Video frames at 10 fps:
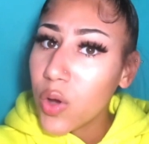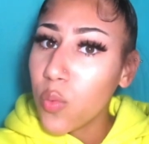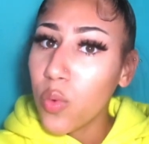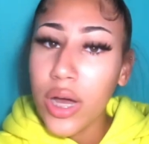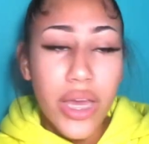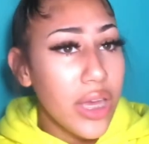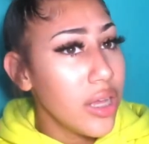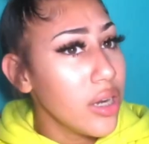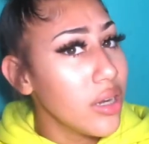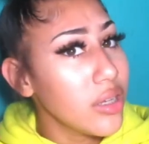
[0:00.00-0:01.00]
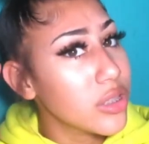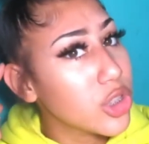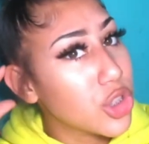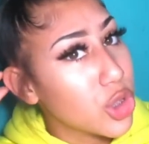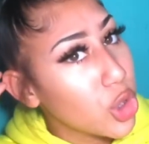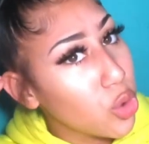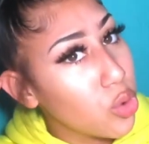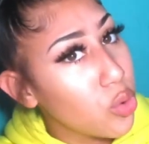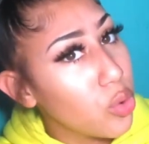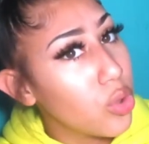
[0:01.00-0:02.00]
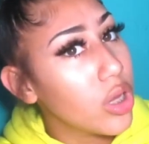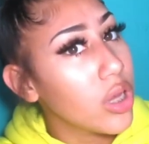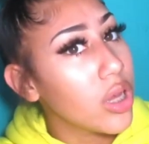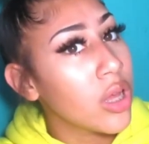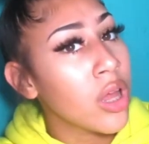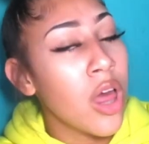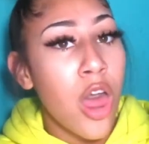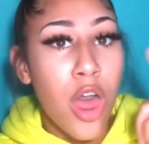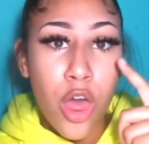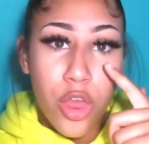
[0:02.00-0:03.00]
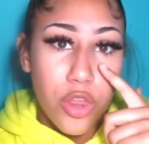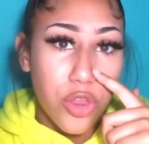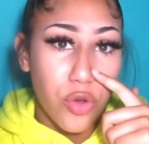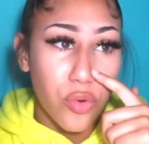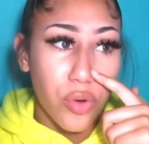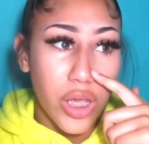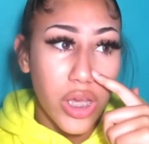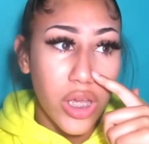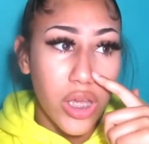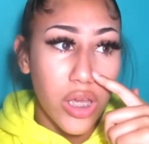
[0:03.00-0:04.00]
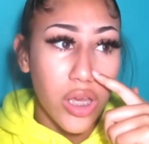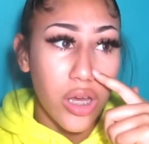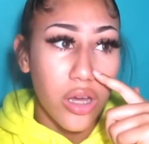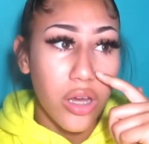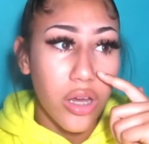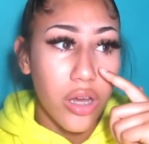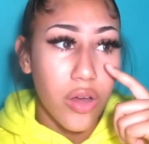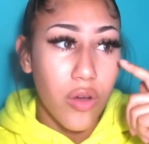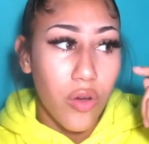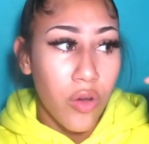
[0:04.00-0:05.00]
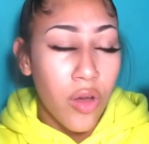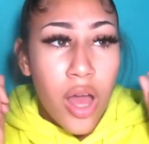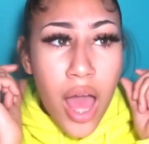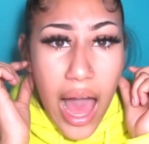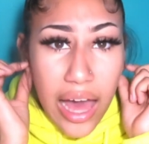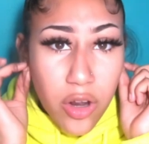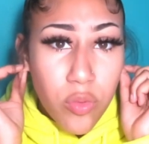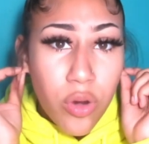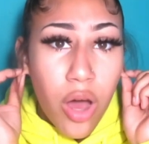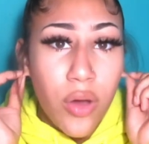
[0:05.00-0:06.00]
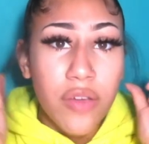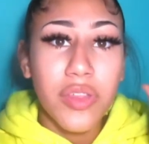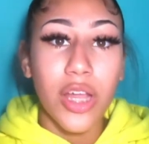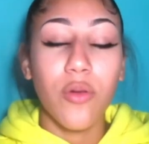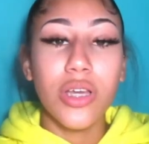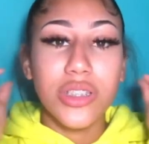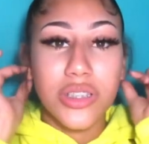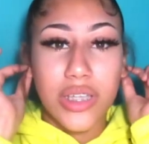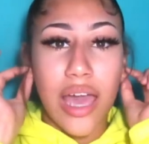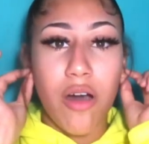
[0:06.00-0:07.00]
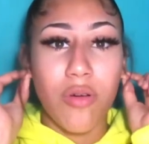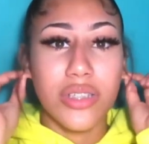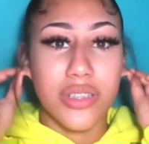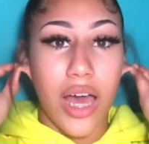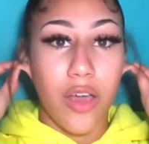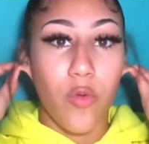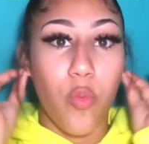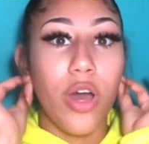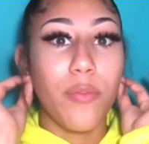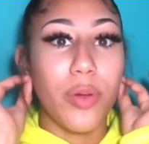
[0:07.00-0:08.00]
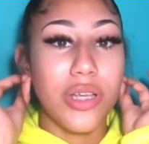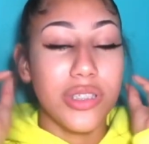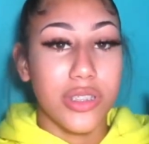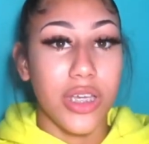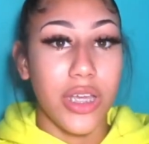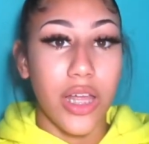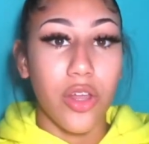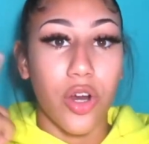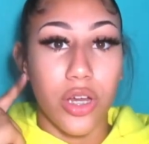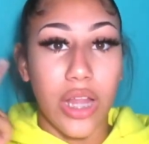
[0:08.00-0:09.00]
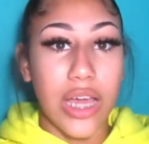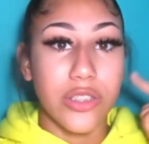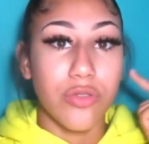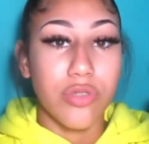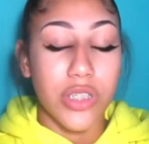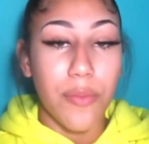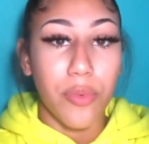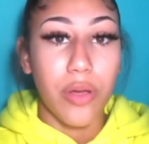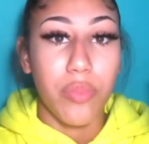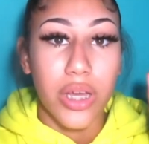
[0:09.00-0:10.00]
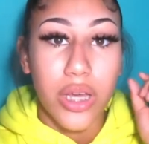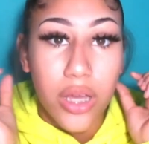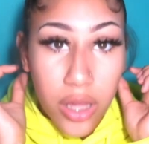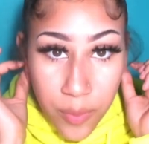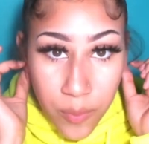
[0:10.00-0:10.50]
one, two, three. I don't know if the earrings count as like one piercing together or like two separate, but